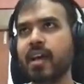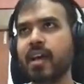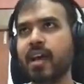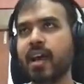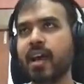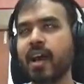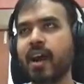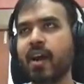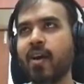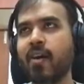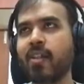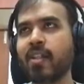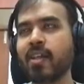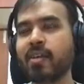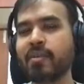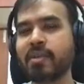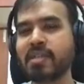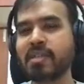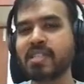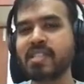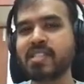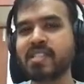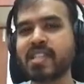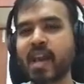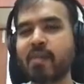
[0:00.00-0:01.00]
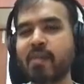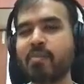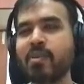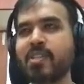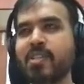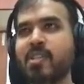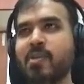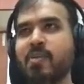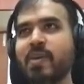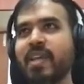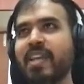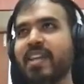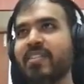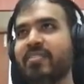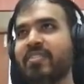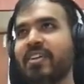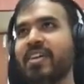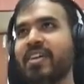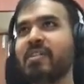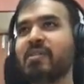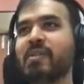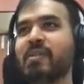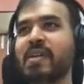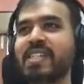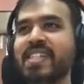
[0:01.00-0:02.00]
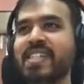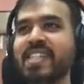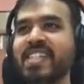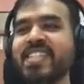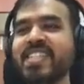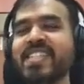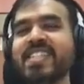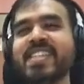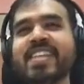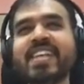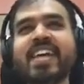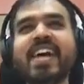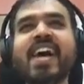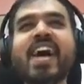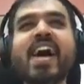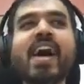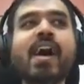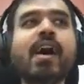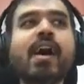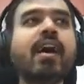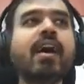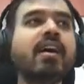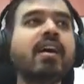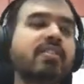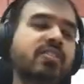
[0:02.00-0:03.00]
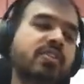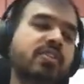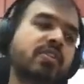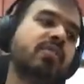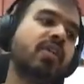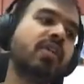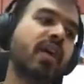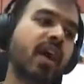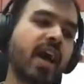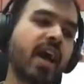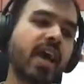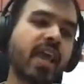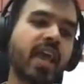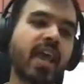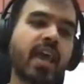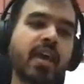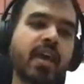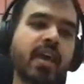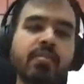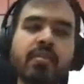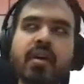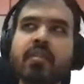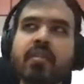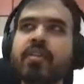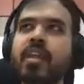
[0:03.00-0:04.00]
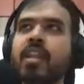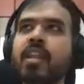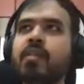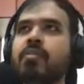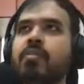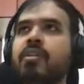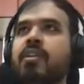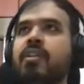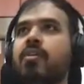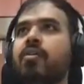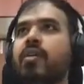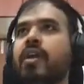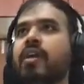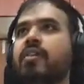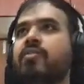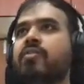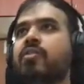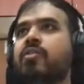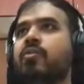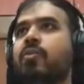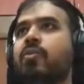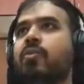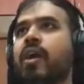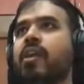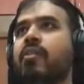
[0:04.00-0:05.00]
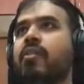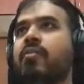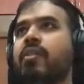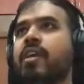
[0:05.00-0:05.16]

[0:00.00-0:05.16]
all the questions happen to be difficult questions. So I am available. Okay, so why did we